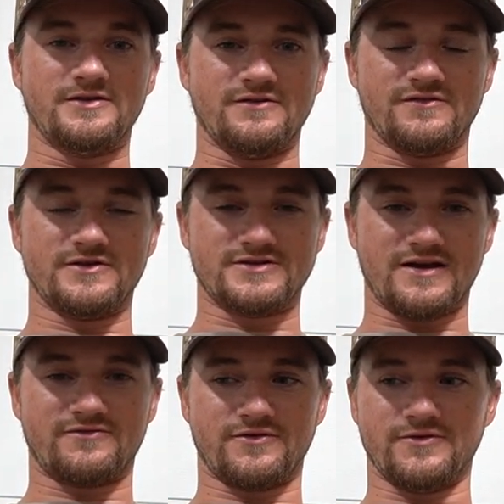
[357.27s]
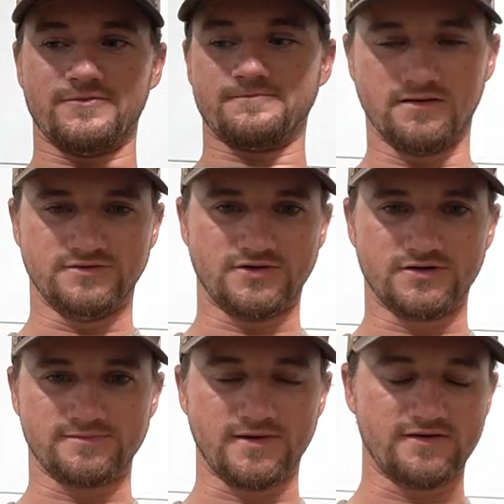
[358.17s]
the first afternoon.
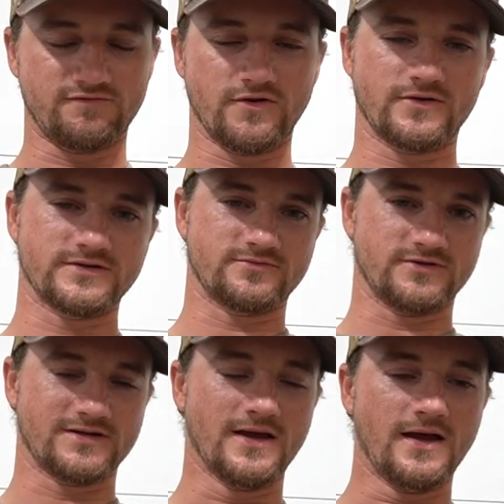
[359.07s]
John's main focus was